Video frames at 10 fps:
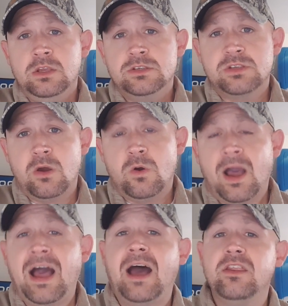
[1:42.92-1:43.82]

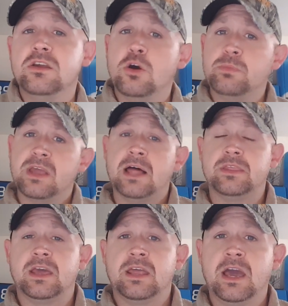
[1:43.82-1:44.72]
So how do you go beyond
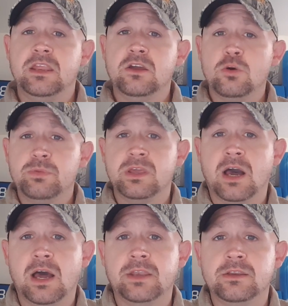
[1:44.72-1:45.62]
that? How do you go
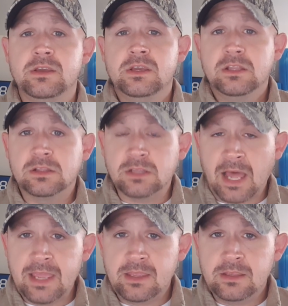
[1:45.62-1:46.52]
beyond
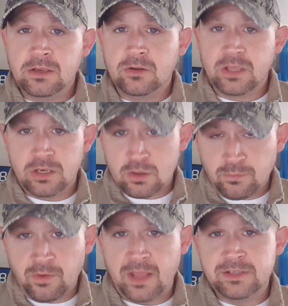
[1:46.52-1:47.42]
getting your
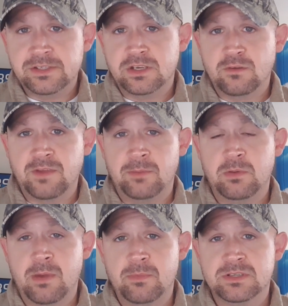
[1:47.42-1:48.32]
friends and your family
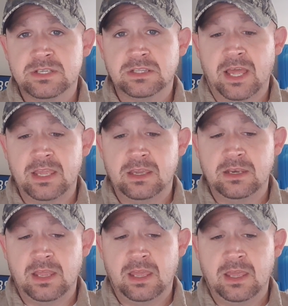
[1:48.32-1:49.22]
members to like
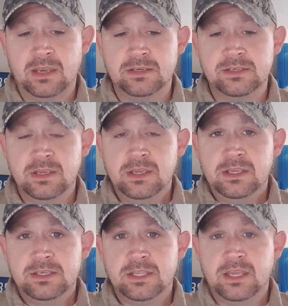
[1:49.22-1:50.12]
it and
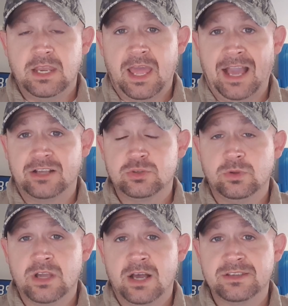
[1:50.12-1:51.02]
to get
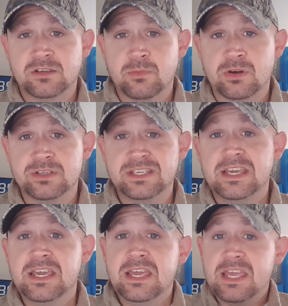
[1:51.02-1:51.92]
actual
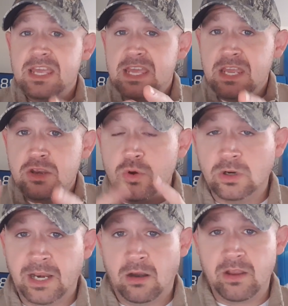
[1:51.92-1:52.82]
customers in
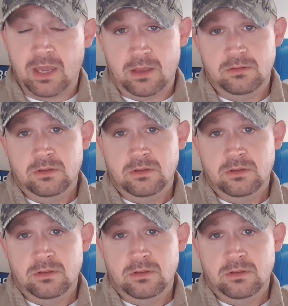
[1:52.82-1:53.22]
your area